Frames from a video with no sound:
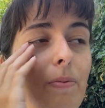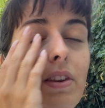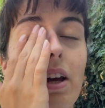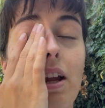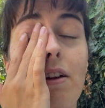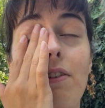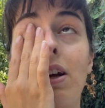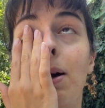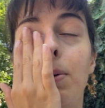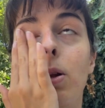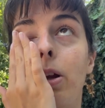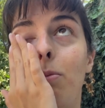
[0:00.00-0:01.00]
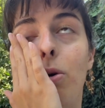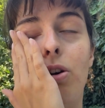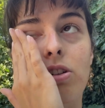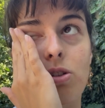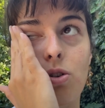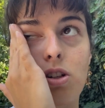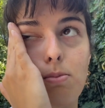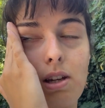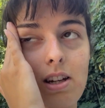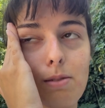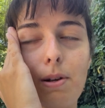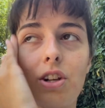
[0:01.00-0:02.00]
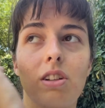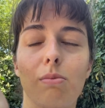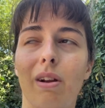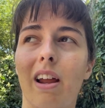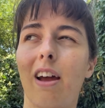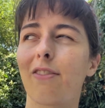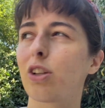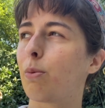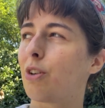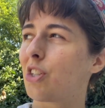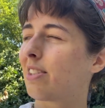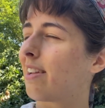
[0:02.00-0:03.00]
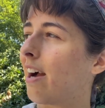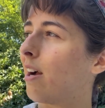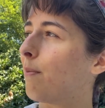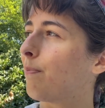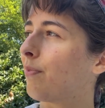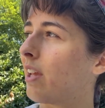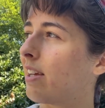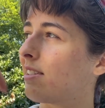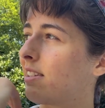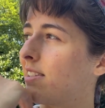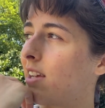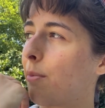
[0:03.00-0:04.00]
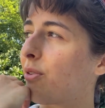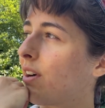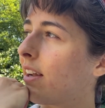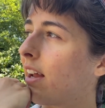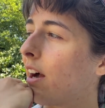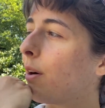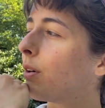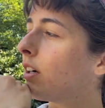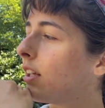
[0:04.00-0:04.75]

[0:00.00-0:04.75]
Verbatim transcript: And I think I'm a lot more on social media, especially when I have so much time, as in summer right now.